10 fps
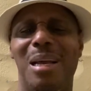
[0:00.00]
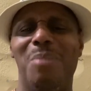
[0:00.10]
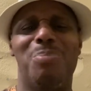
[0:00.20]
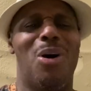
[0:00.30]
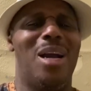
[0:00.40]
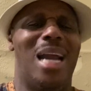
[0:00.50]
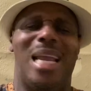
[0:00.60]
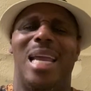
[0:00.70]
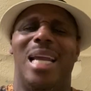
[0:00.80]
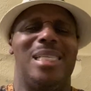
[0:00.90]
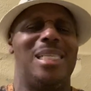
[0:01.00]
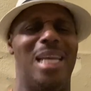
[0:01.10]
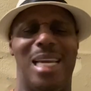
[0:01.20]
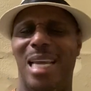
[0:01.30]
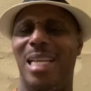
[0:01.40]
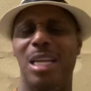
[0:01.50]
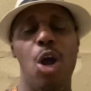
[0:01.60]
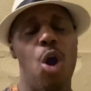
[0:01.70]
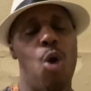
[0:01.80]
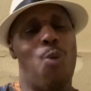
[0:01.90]
Boy, I can't take it.
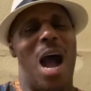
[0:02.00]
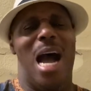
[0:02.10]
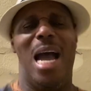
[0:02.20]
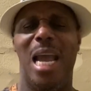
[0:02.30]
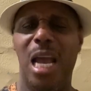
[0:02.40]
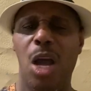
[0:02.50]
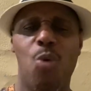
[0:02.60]
Why?